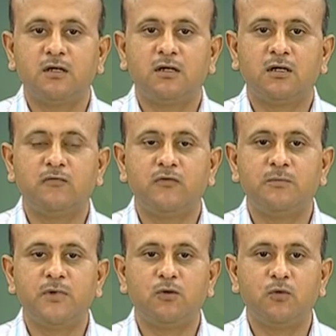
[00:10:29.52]
uh, we will
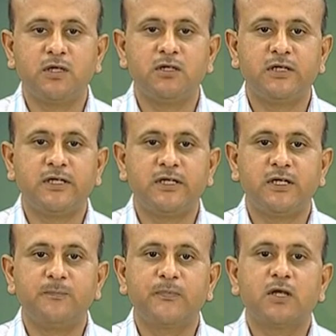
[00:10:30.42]
be going in detail.
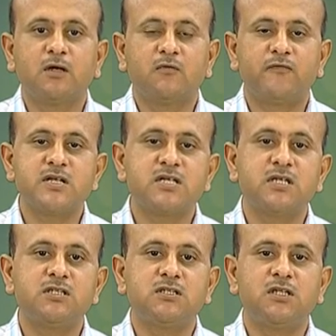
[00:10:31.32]
First
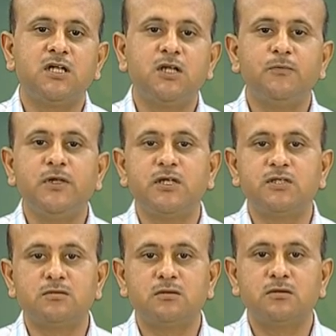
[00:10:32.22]
is
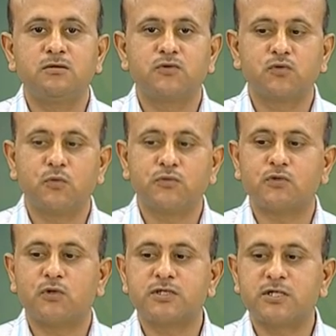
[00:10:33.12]
illumination source
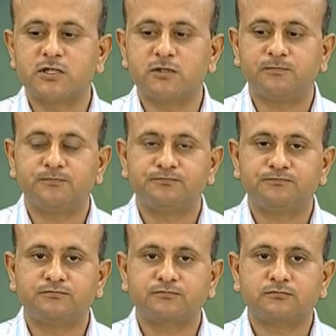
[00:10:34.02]
or system.
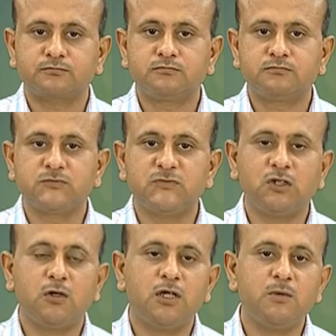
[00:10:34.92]

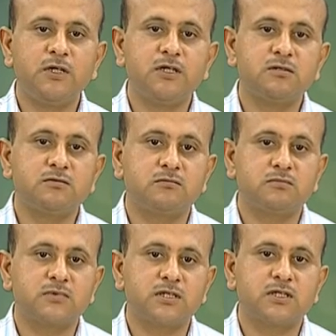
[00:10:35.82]
Now, illumination
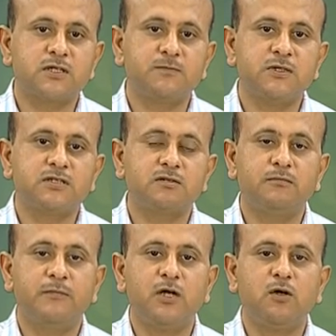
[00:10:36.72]
system is
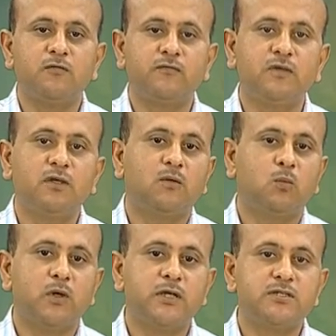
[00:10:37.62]
made of
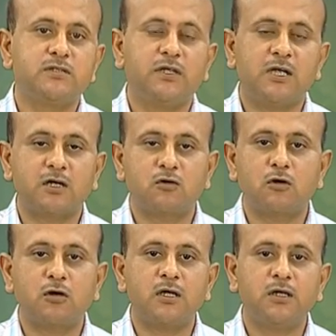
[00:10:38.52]
one is
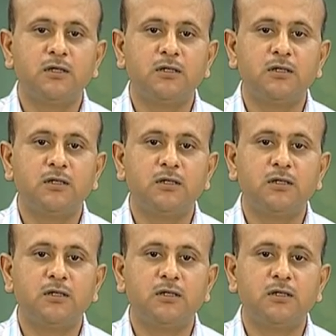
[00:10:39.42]
electron gun